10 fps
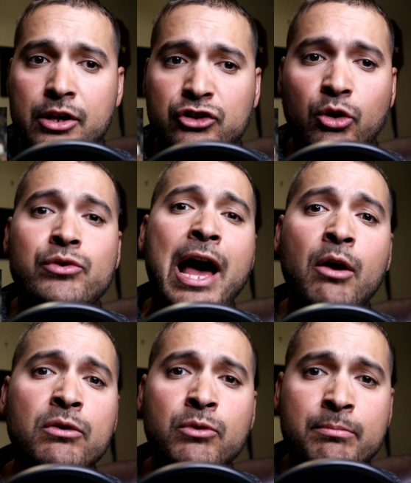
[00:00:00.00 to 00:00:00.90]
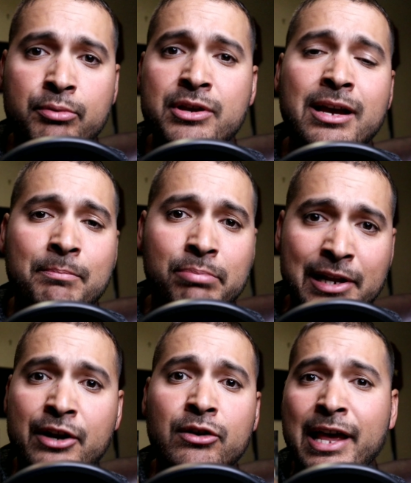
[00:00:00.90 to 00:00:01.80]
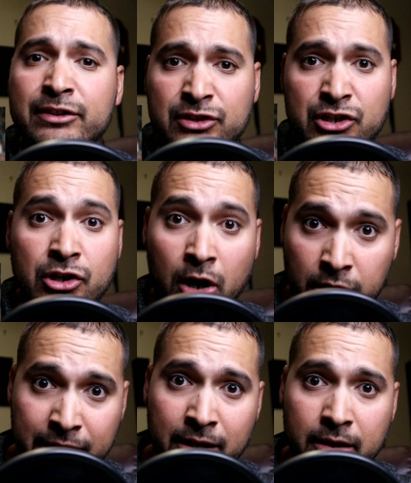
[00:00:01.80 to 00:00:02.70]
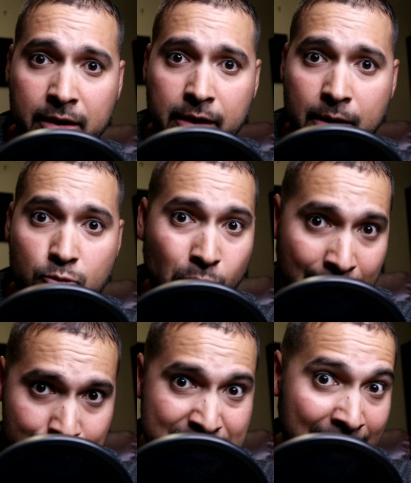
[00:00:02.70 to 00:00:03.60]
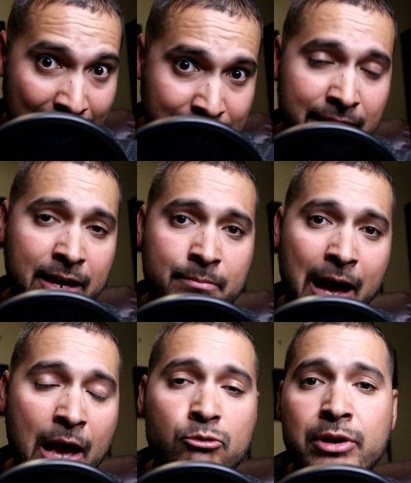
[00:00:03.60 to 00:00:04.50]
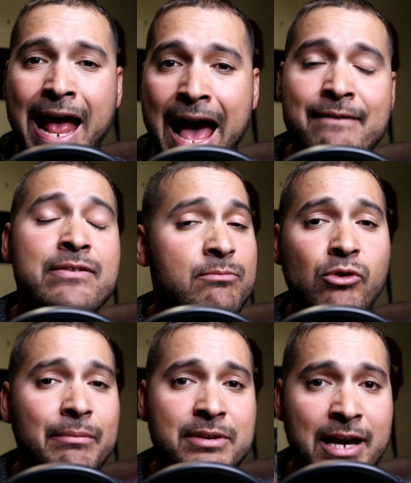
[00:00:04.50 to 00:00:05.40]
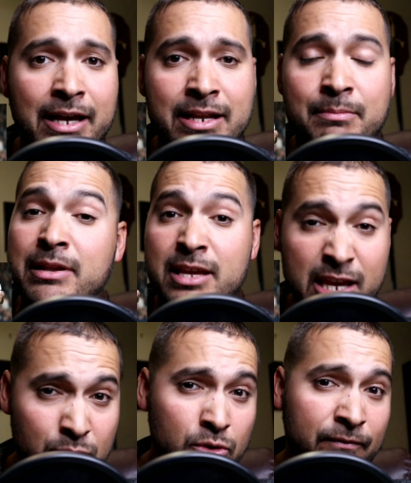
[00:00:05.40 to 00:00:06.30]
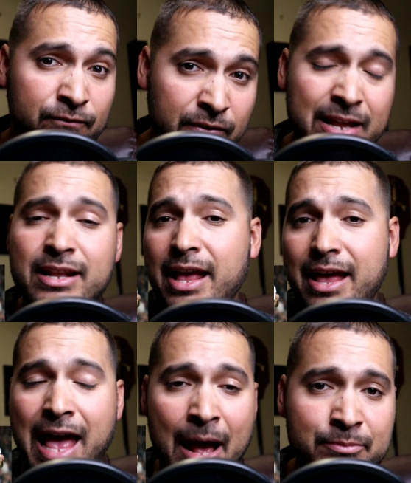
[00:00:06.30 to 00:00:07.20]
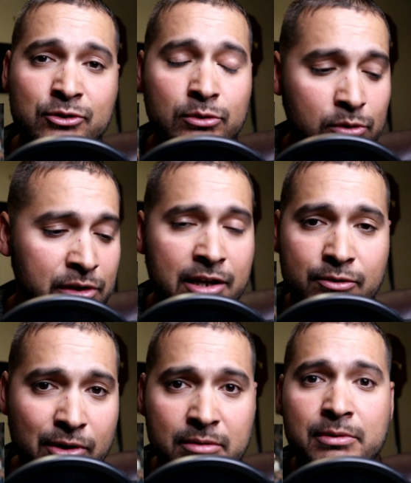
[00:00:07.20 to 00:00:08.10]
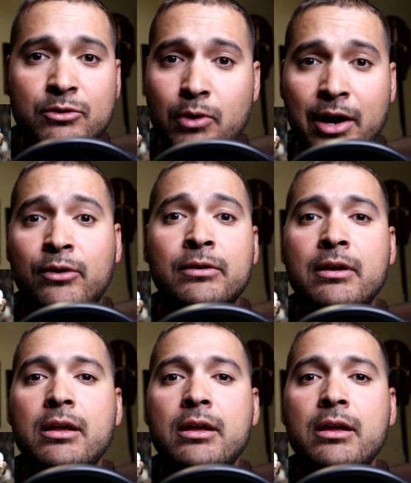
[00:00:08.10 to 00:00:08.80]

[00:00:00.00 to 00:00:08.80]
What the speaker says: So now when we bring a player like De Jong right behind him, I would have him right behind him and he would fit absolutely incredibly well,